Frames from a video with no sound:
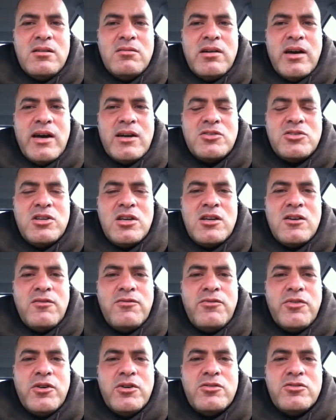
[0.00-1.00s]
It'll actually
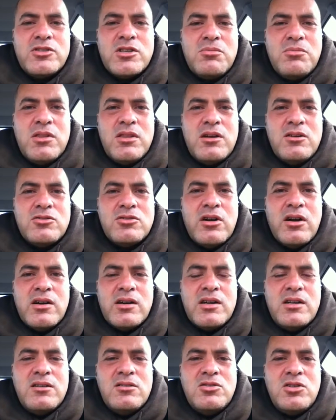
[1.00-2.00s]
convert some of their
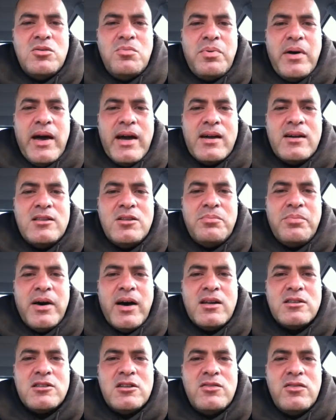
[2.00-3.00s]
dark energy back into
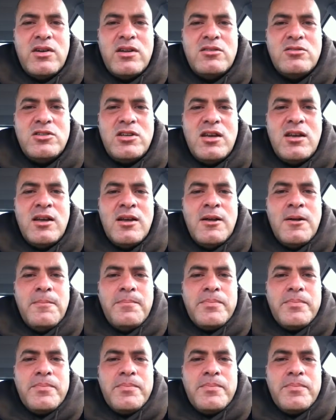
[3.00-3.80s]
positive energy,